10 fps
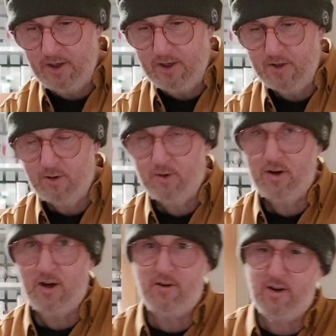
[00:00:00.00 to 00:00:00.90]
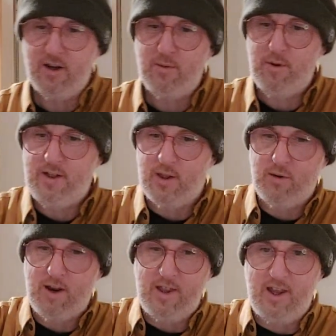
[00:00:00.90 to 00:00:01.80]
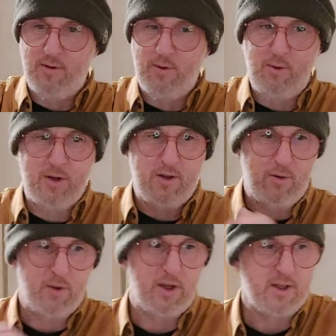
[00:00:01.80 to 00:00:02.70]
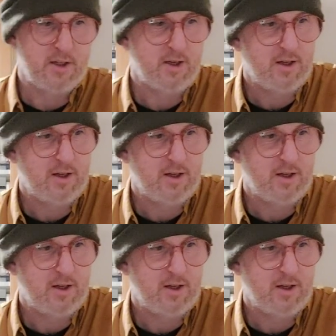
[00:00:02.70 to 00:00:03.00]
So, alright, I've got another piece of thread there. What are we going to do with this?